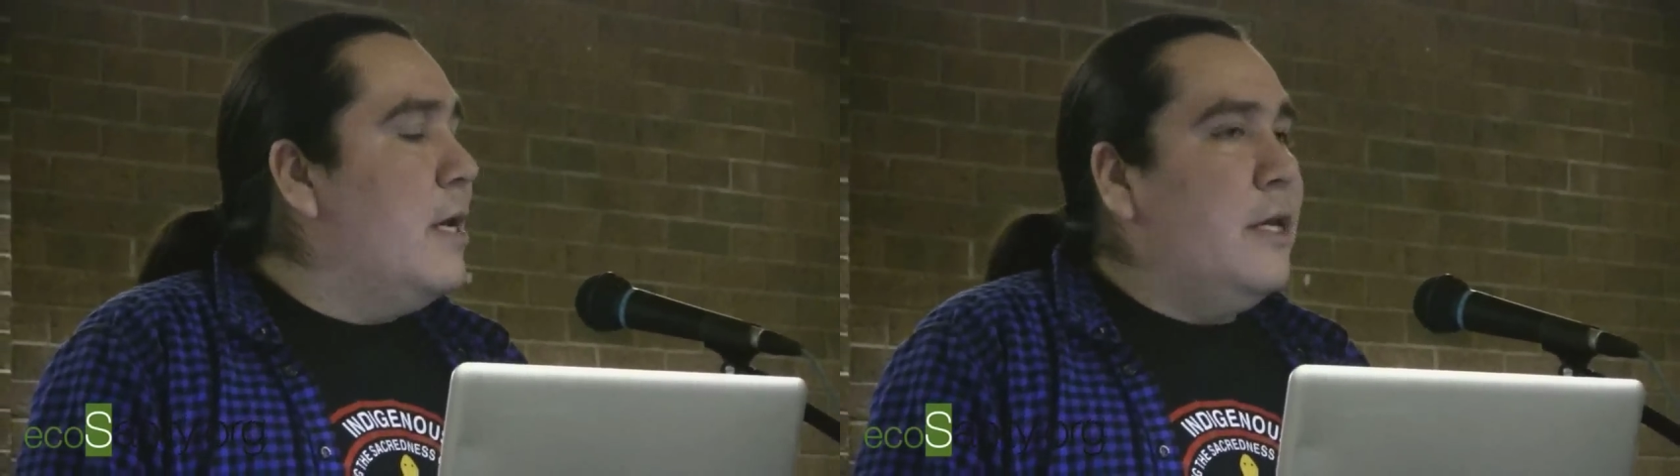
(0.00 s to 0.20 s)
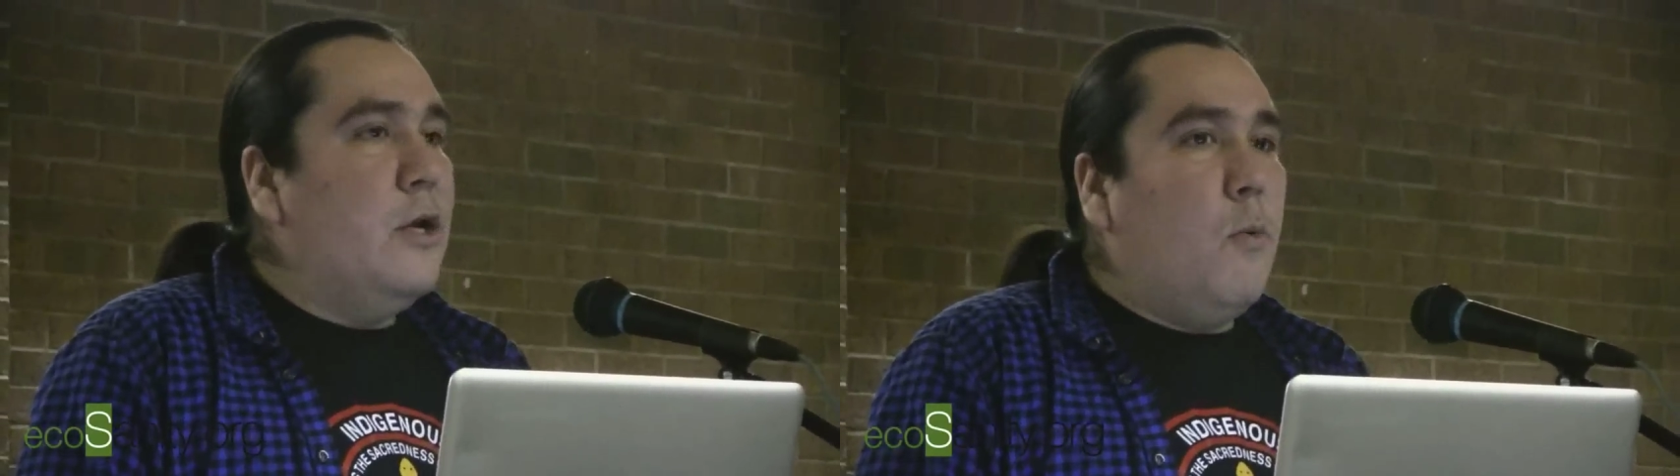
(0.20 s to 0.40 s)

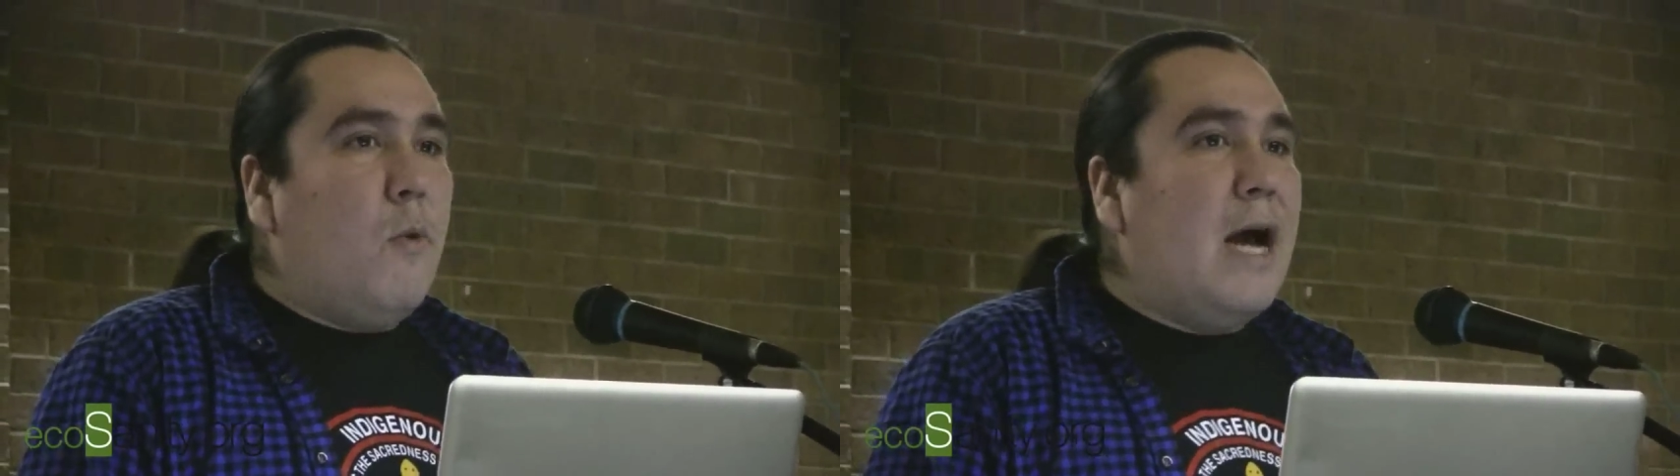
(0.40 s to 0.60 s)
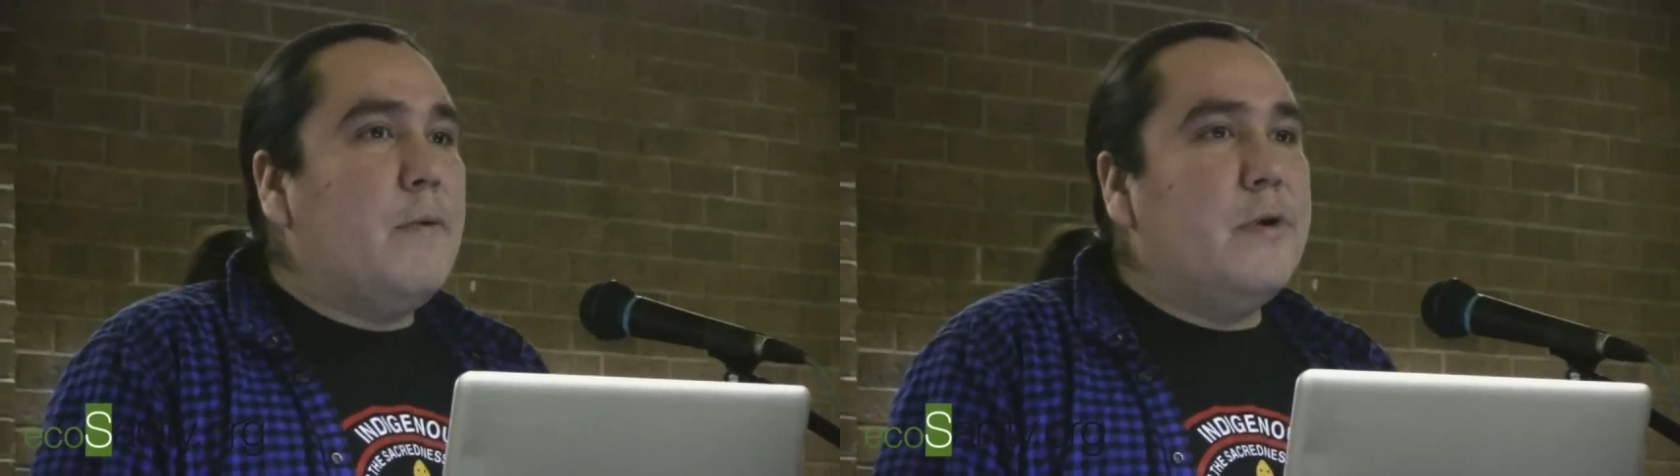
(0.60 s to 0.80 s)
You know,
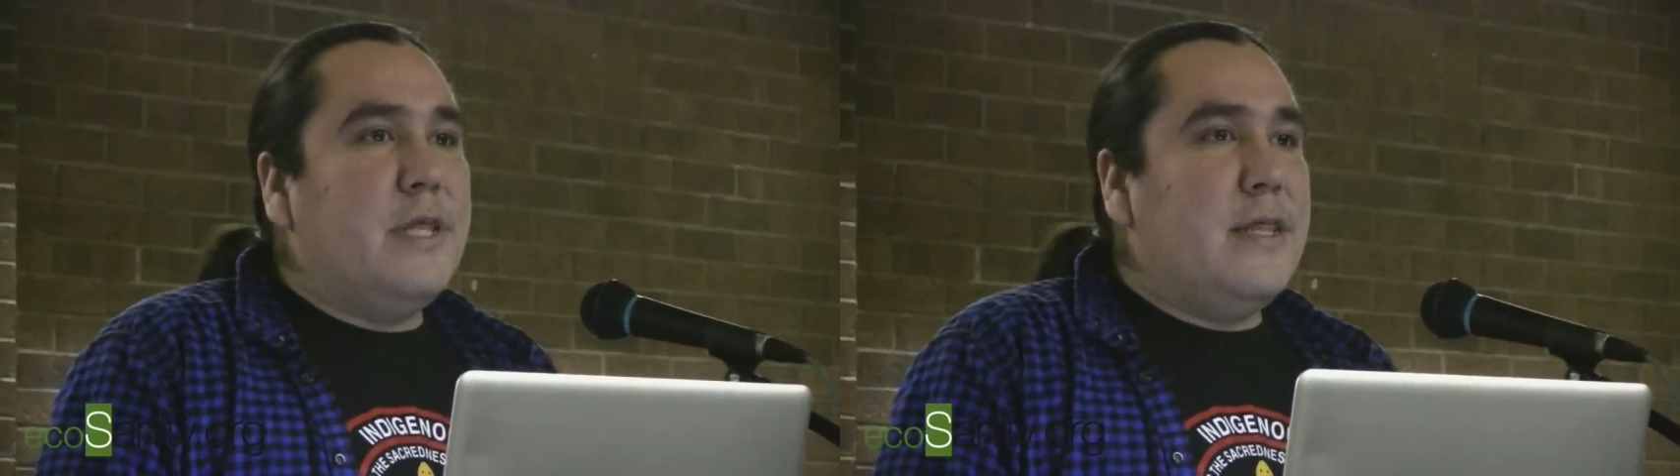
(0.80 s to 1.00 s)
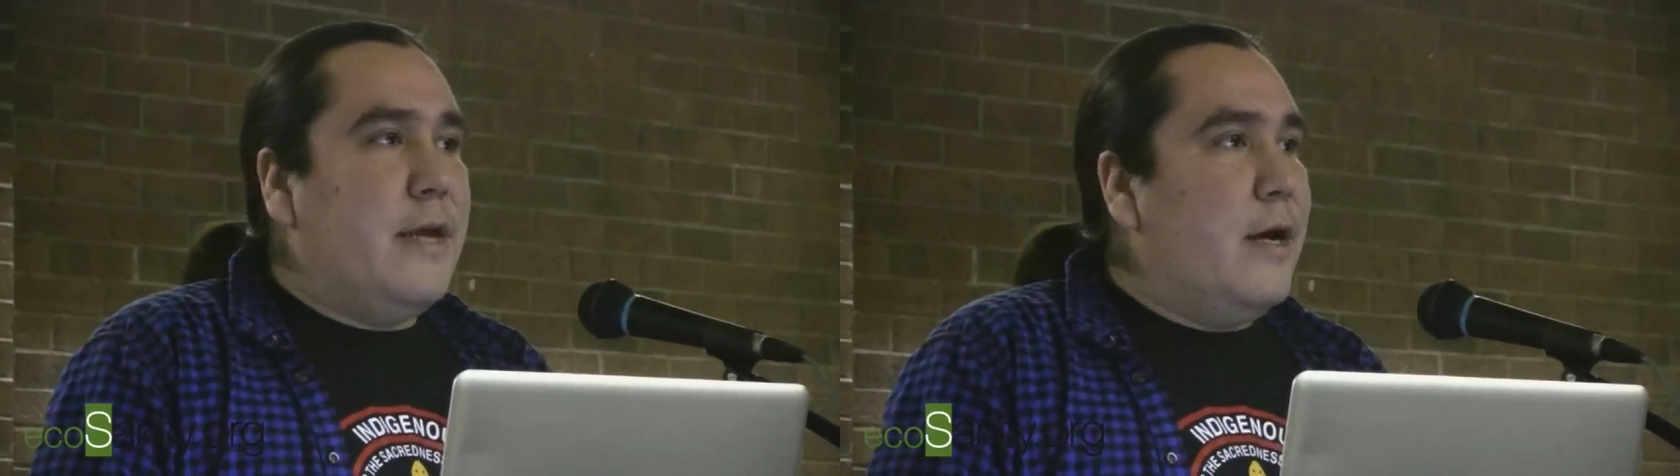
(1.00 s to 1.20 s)
why were
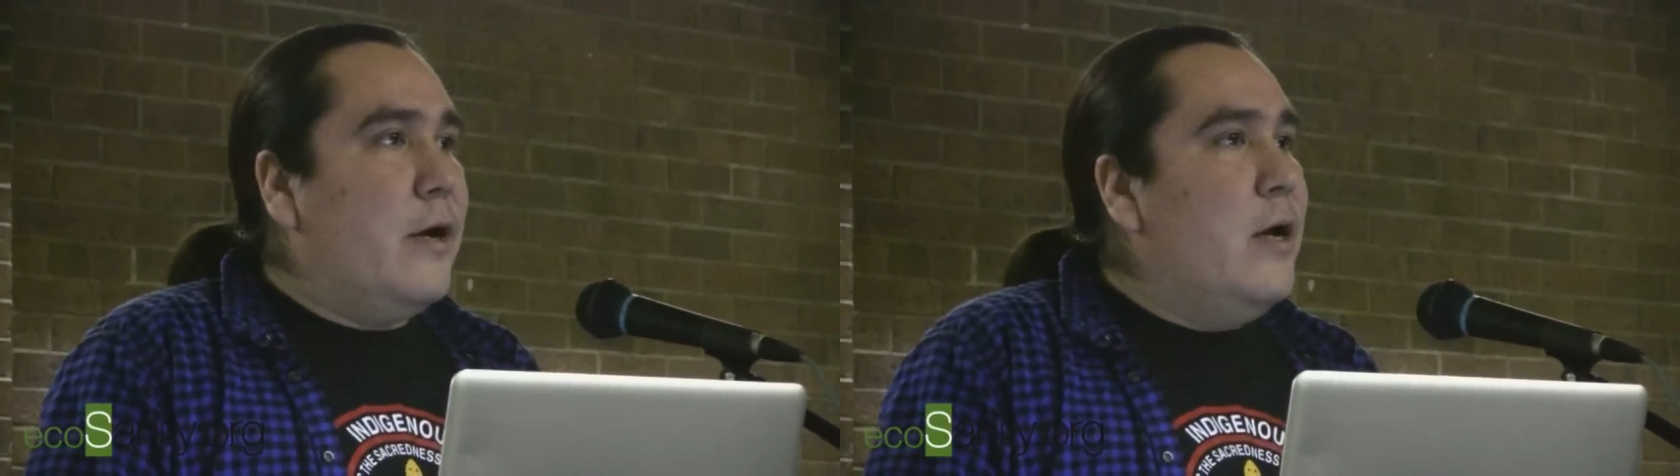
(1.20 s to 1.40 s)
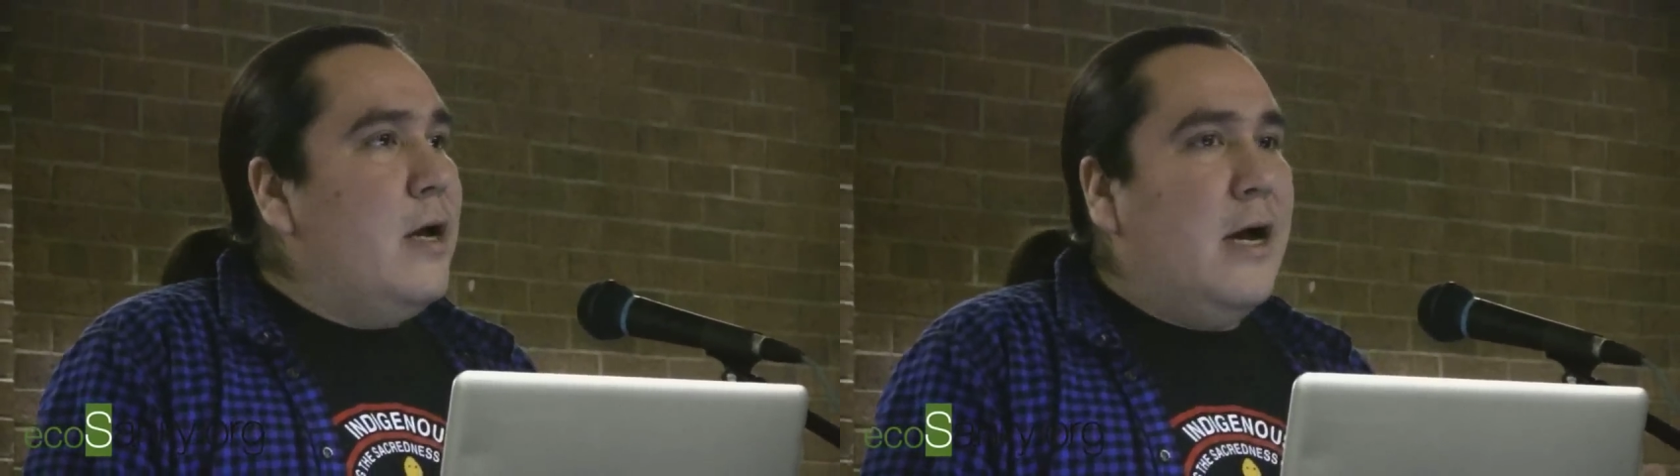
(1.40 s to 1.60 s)
they
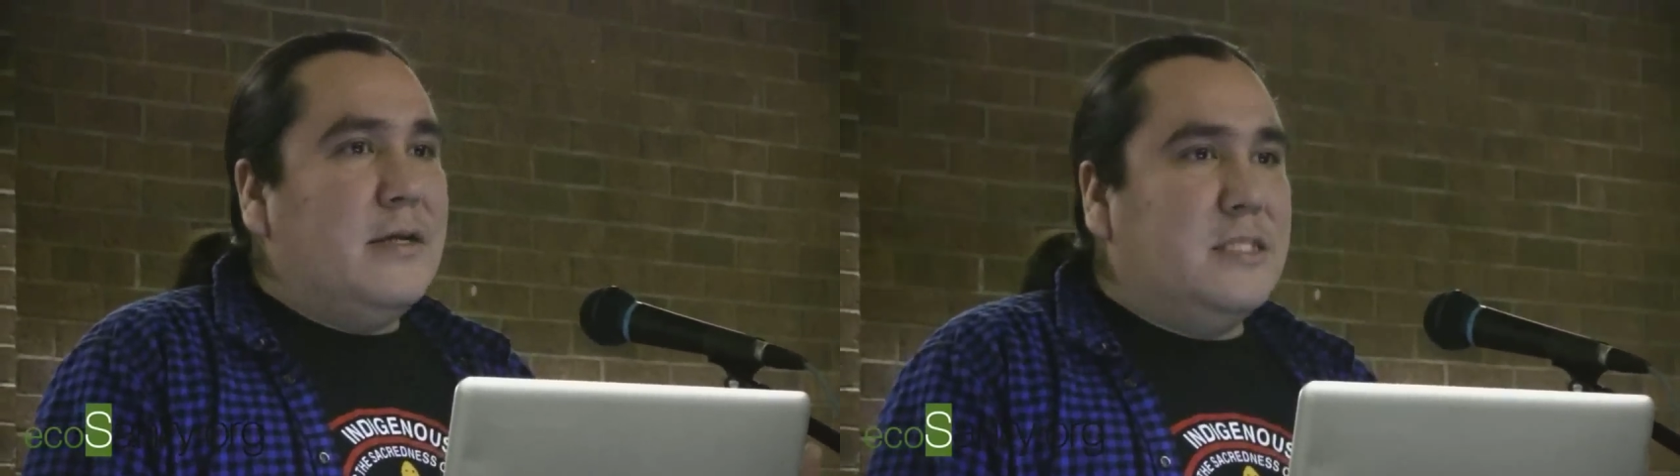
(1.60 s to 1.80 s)
there uh,